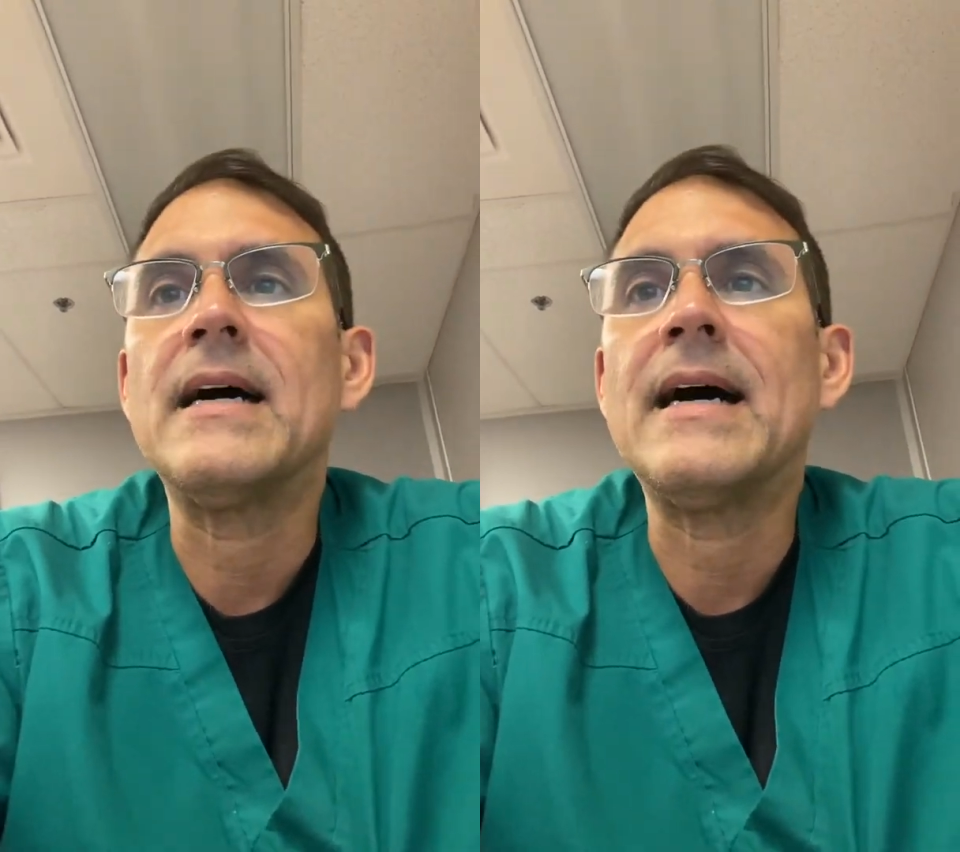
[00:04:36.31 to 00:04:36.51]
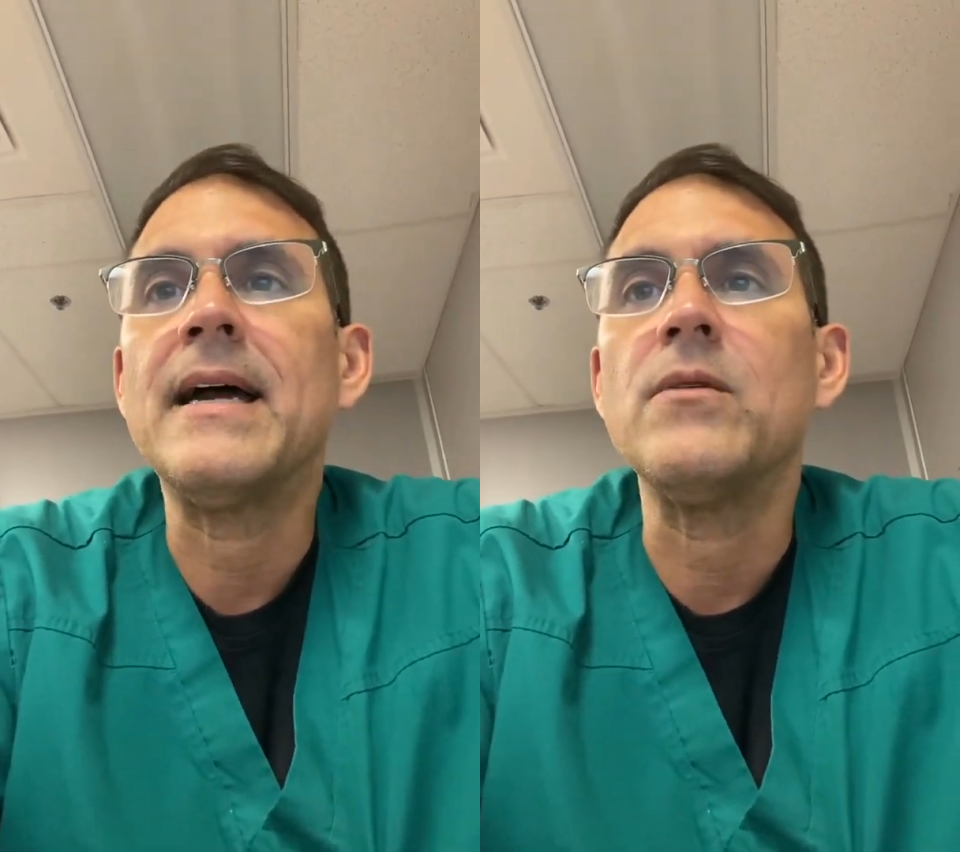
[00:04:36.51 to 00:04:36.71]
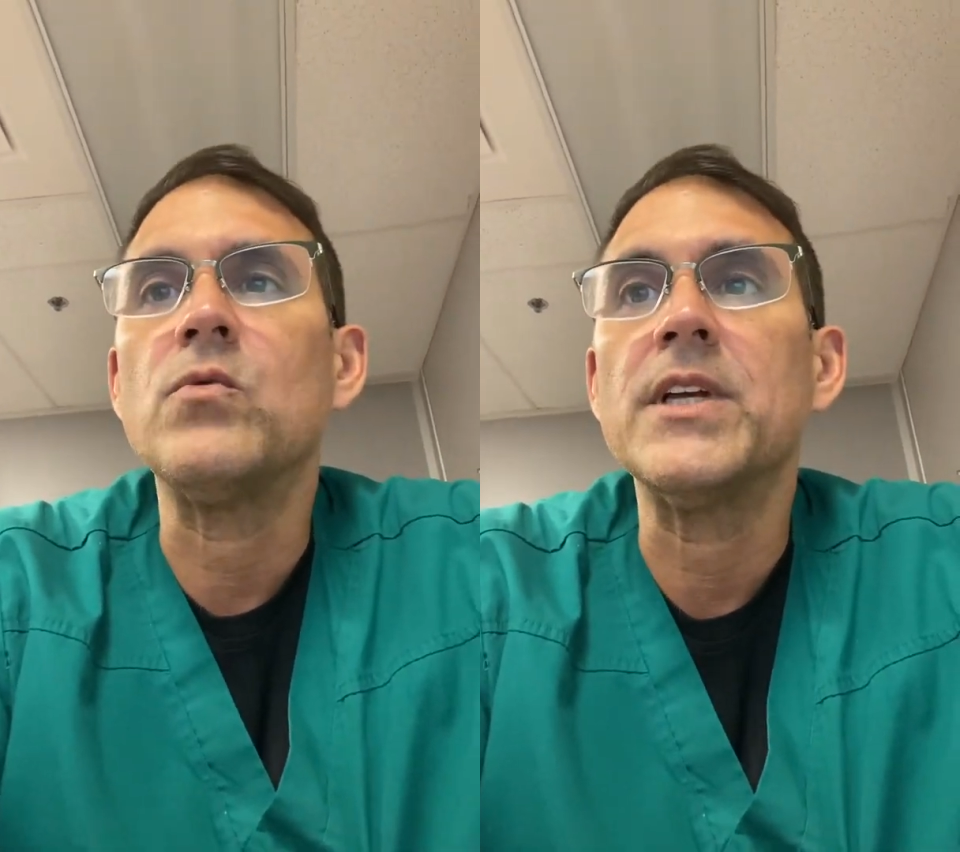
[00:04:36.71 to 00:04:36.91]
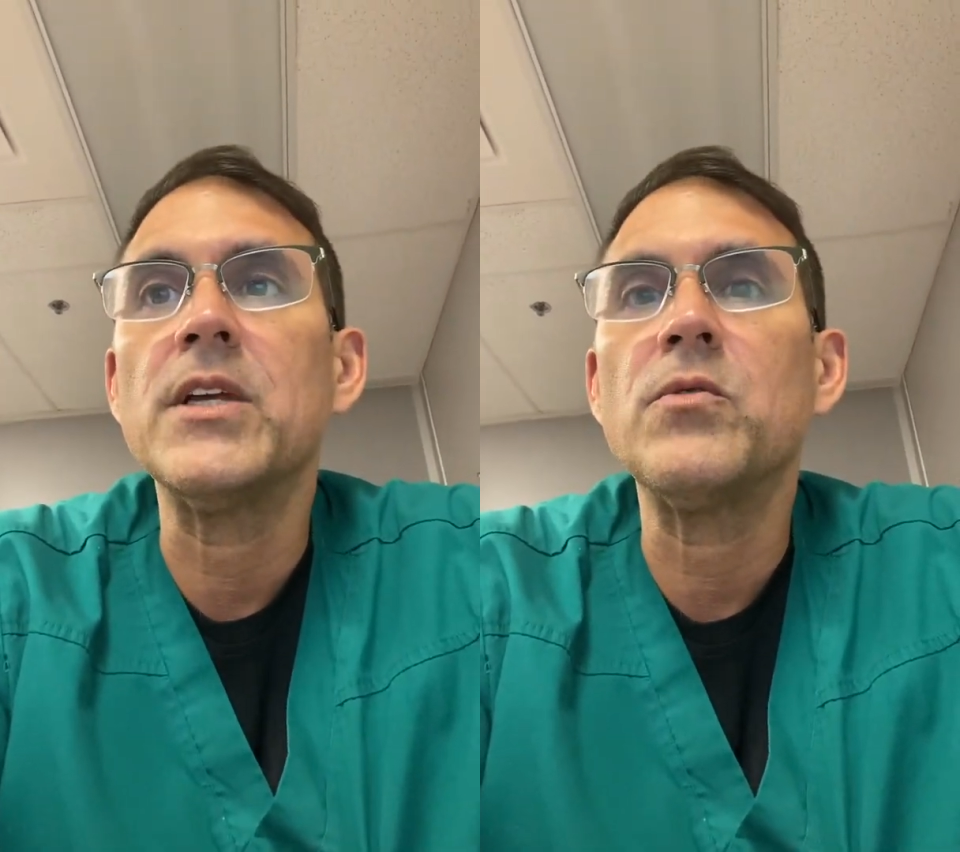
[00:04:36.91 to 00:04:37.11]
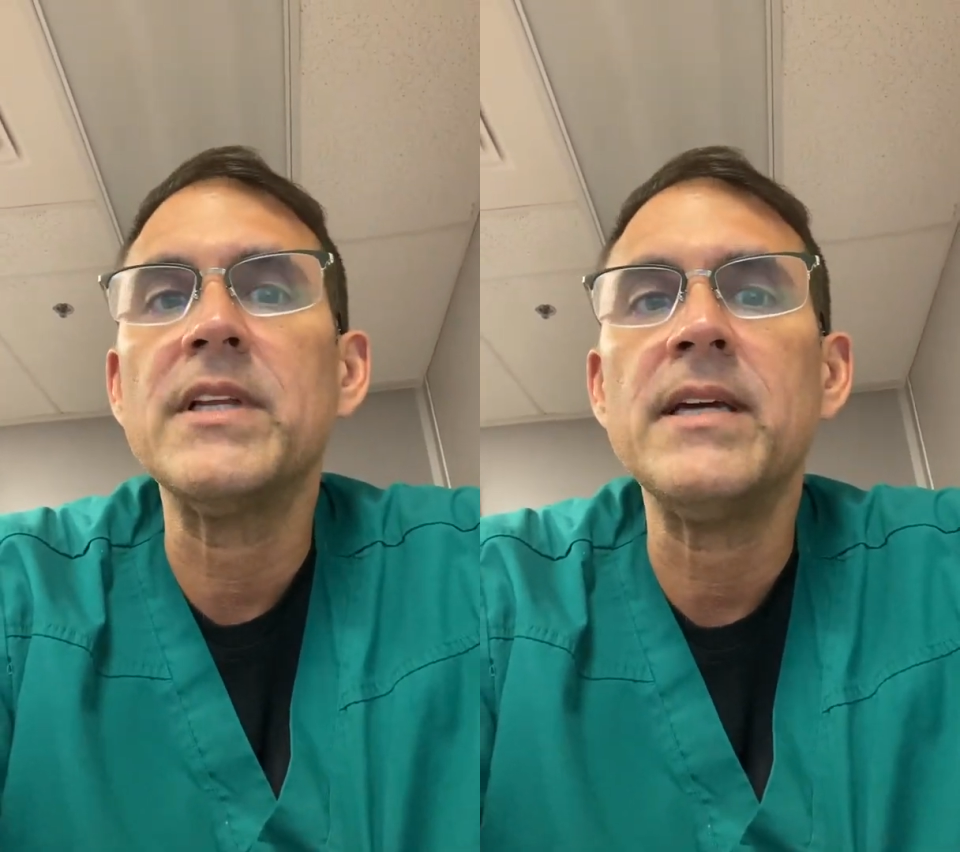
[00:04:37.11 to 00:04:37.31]
I
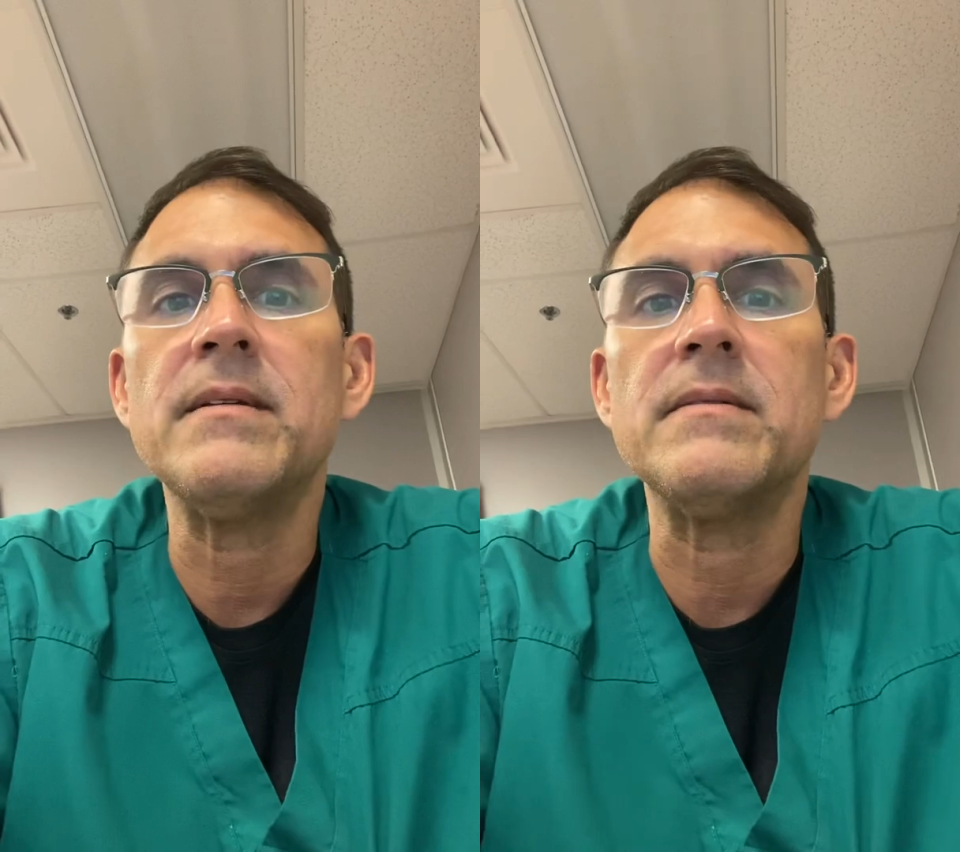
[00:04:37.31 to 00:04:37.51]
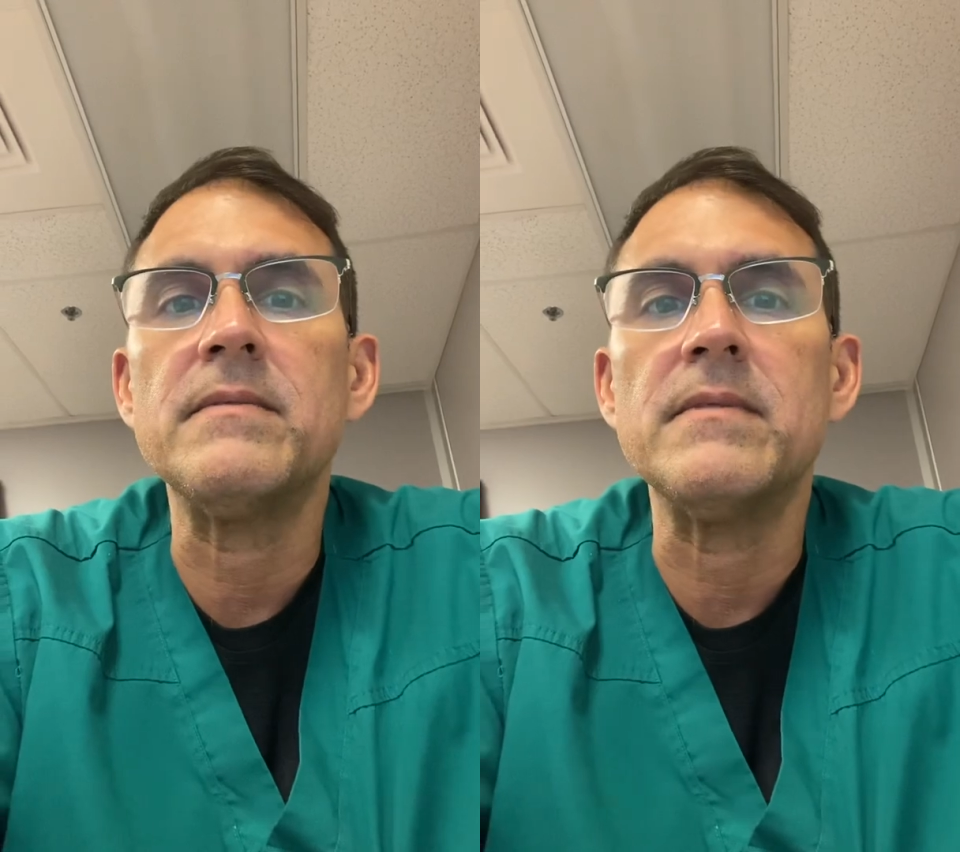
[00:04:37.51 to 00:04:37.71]
really, really